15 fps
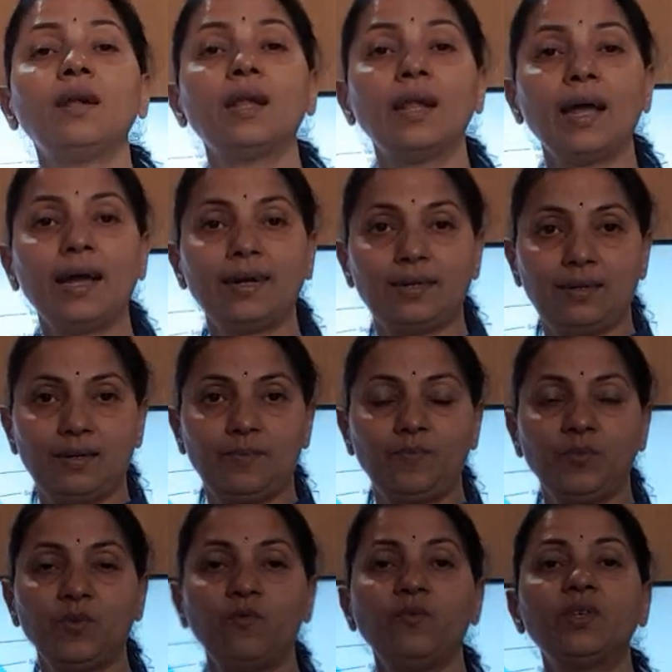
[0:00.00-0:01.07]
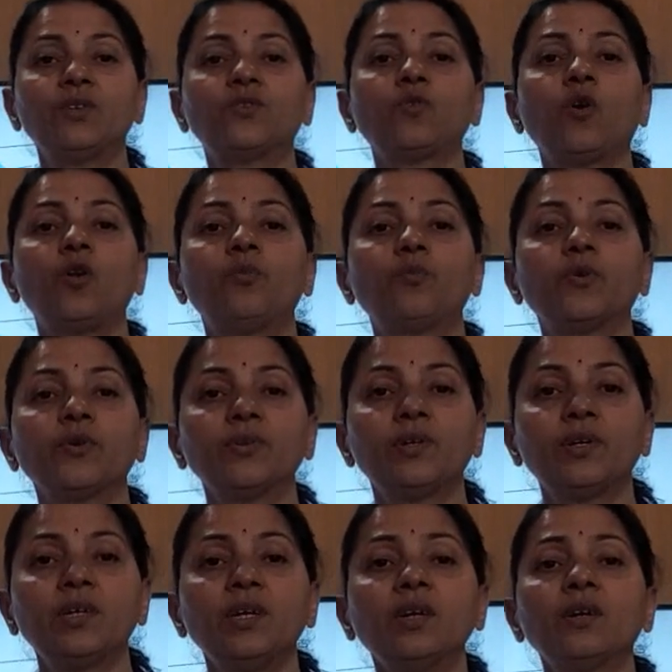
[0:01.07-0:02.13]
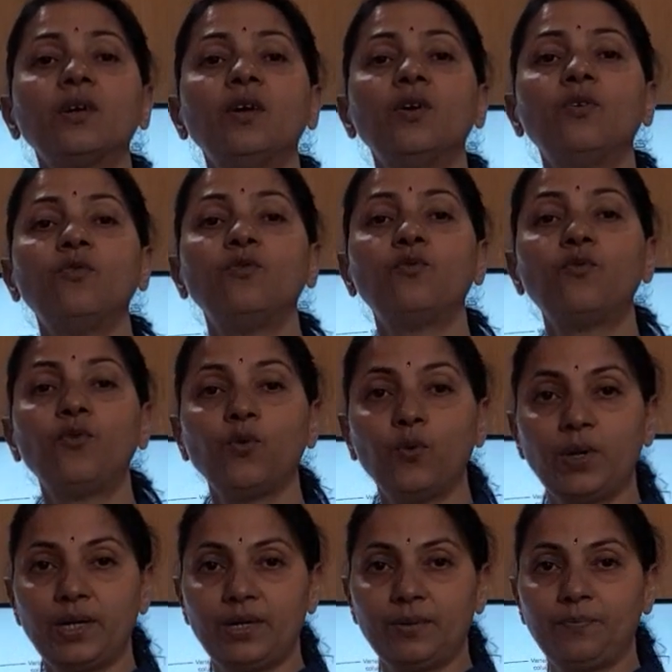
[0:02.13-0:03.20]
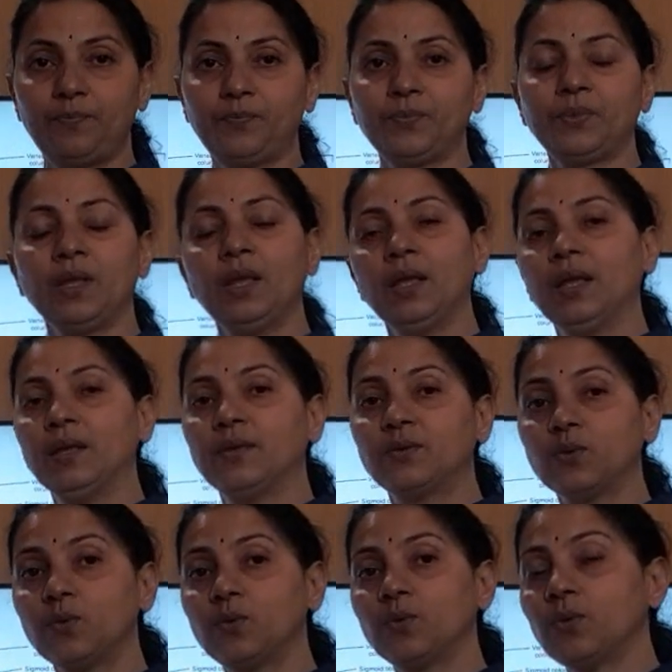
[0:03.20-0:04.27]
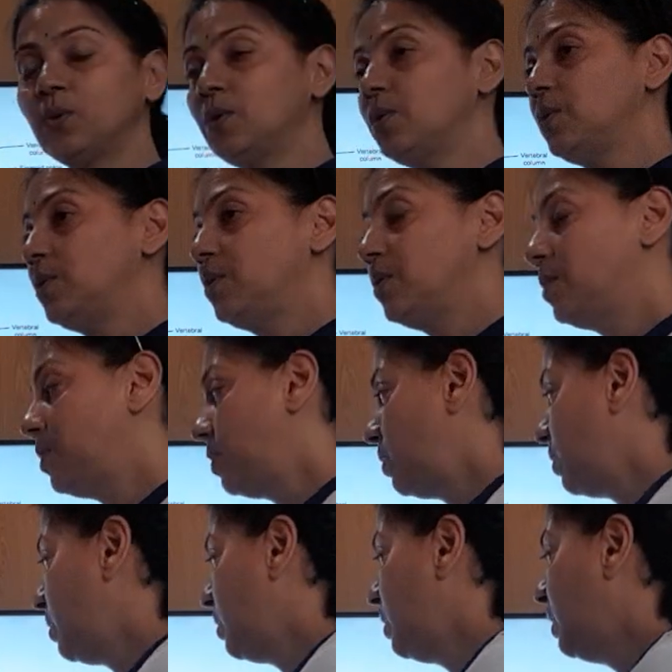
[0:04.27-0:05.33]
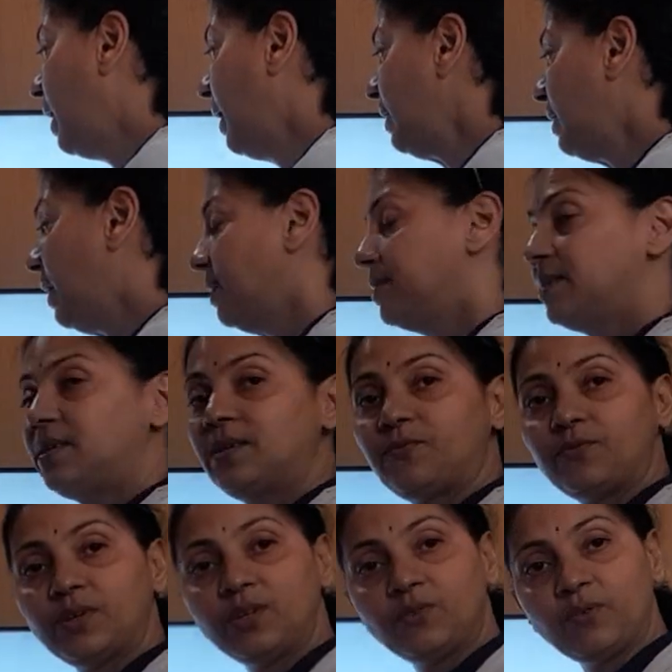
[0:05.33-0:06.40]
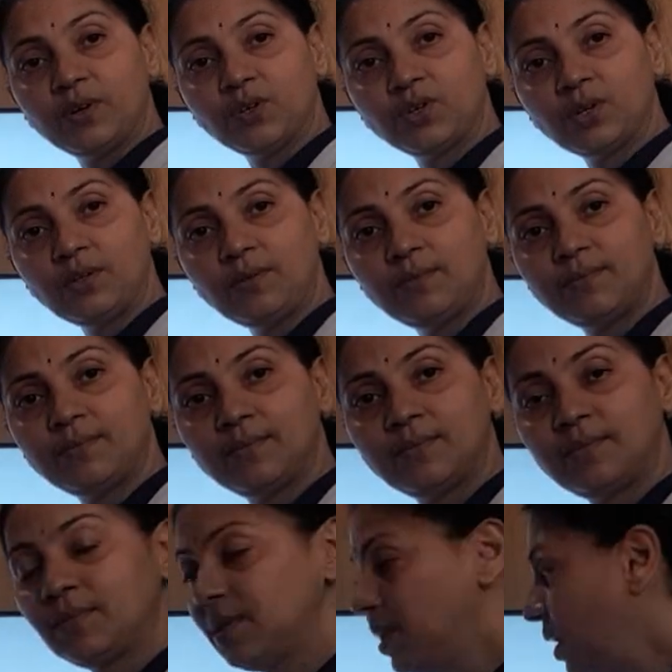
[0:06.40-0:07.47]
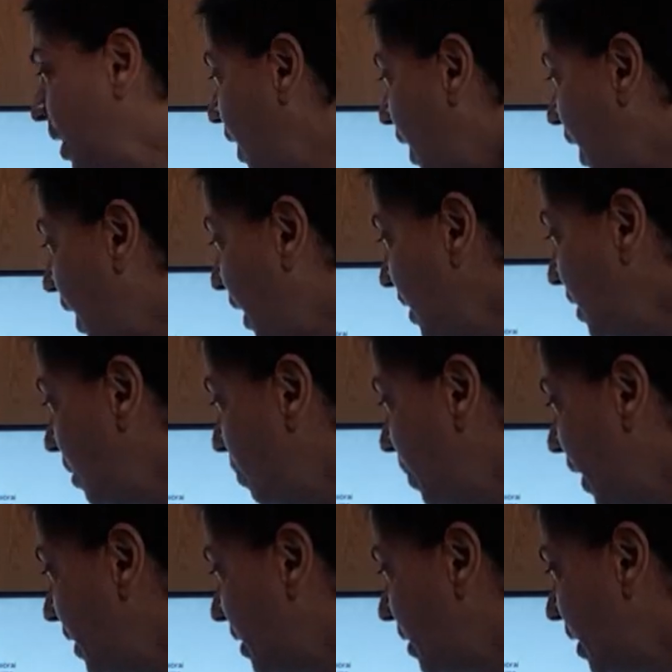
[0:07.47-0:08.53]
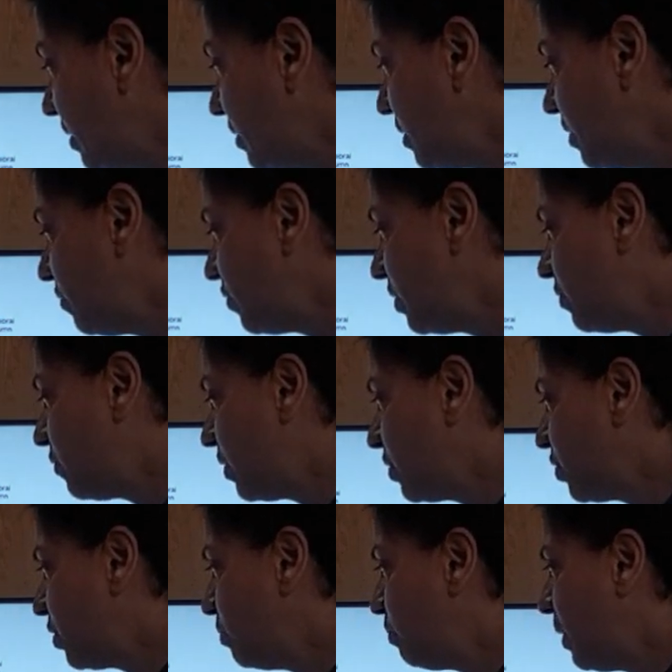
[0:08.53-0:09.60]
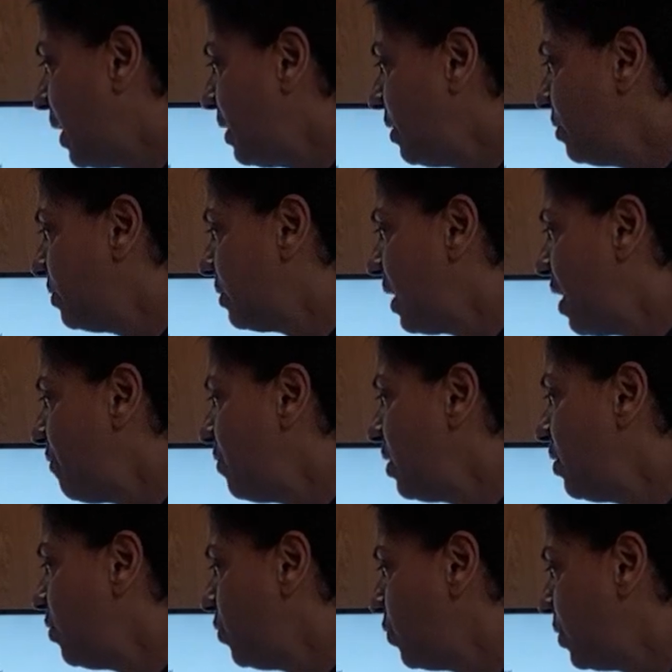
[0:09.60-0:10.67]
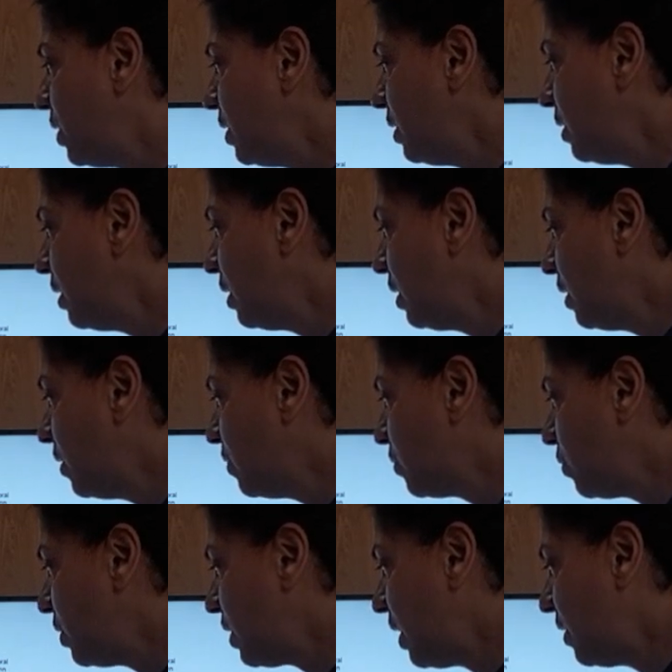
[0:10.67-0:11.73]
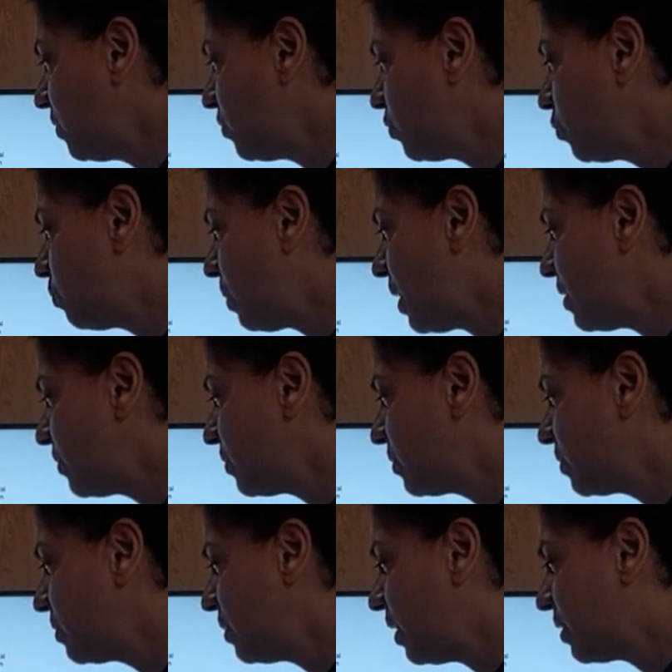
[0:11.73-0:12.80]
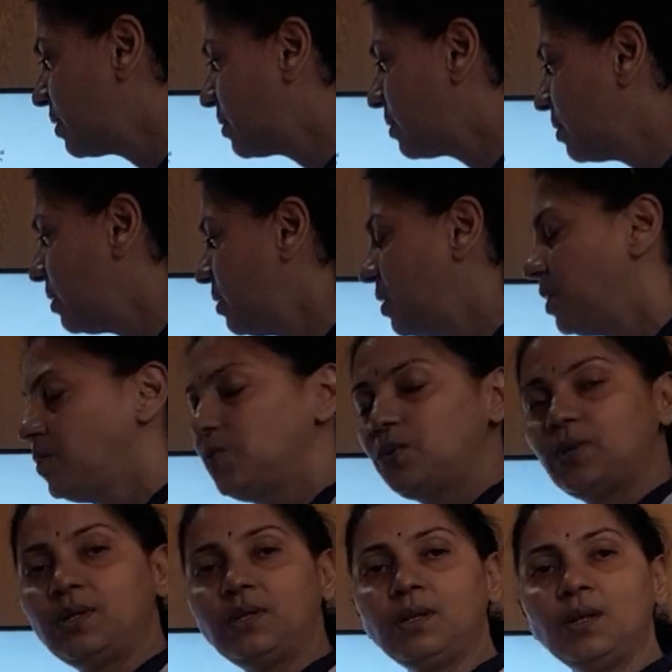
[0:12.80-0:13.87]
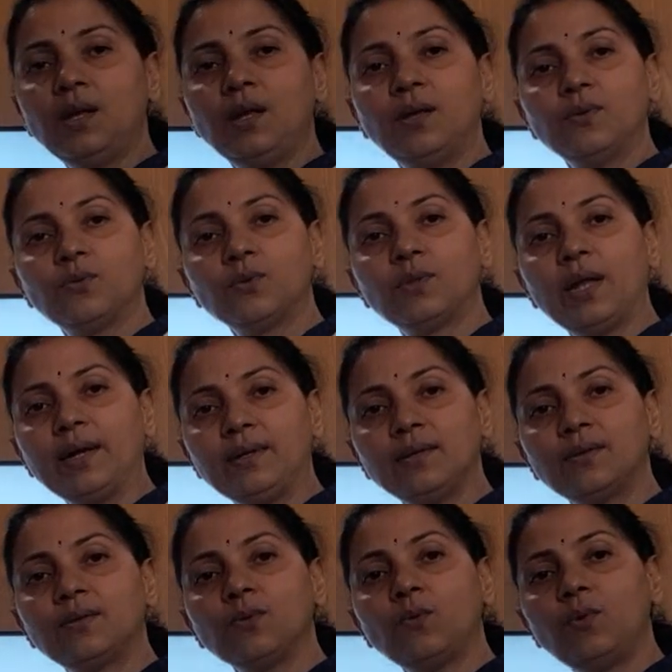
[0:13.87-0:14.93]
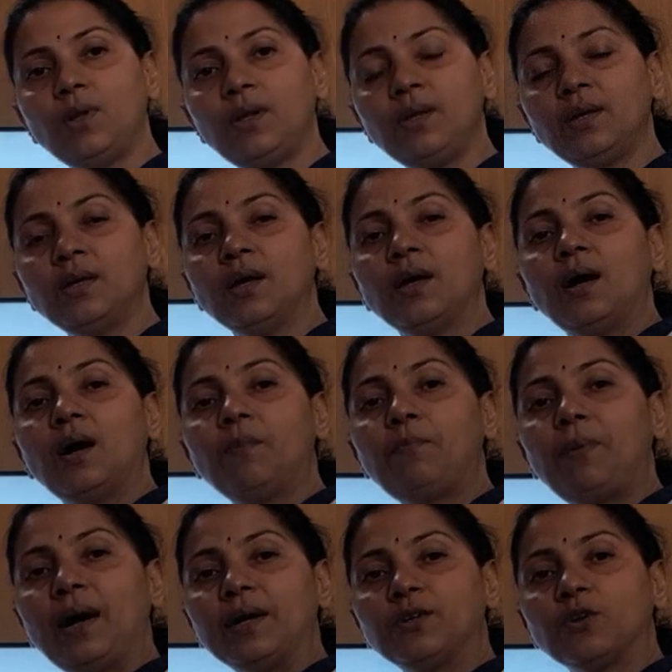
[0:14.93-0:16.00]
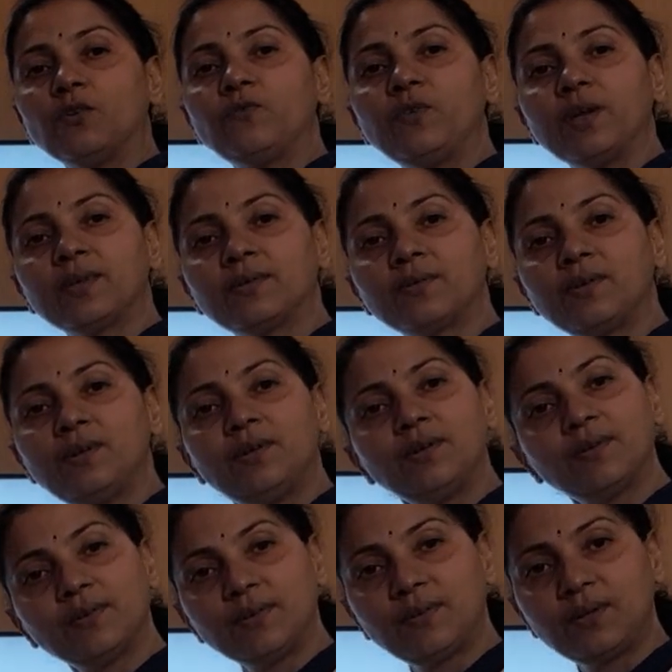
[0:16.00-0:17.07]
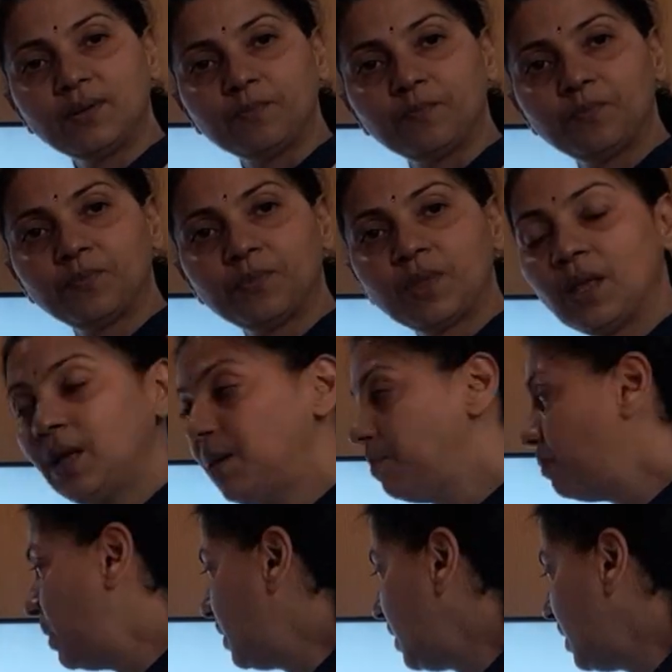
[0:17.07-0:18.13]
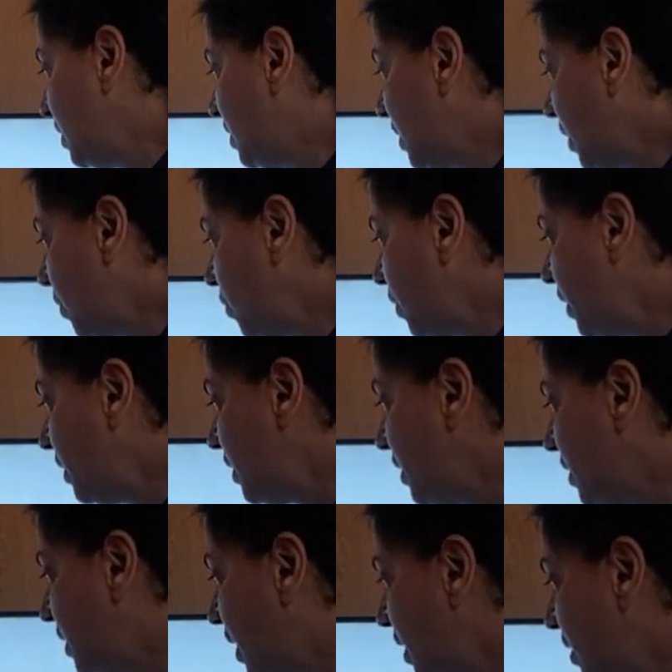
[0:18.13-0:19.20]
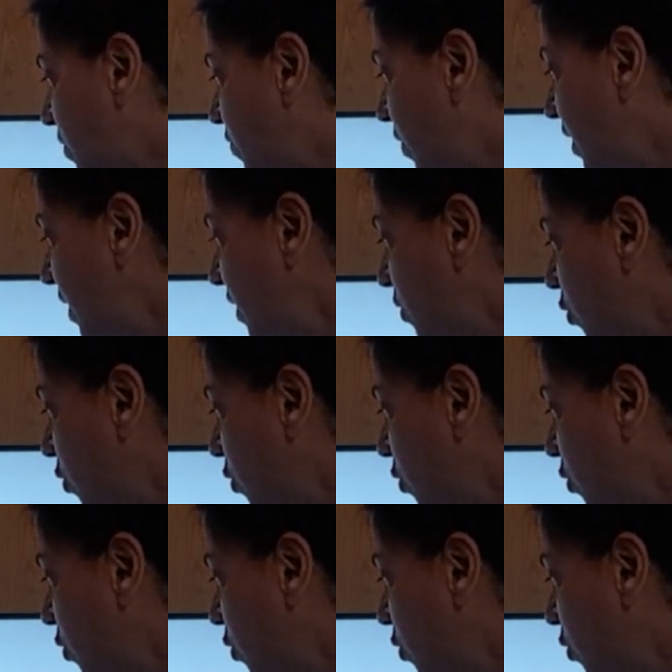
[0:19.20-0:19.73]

gland, which is called prostatic fluid. So that has a different function, and the bladder has a different function. Bladder is having urine, so it has to pass in the urine, so that is only a part of excretory system. But ejaculatory duct, when it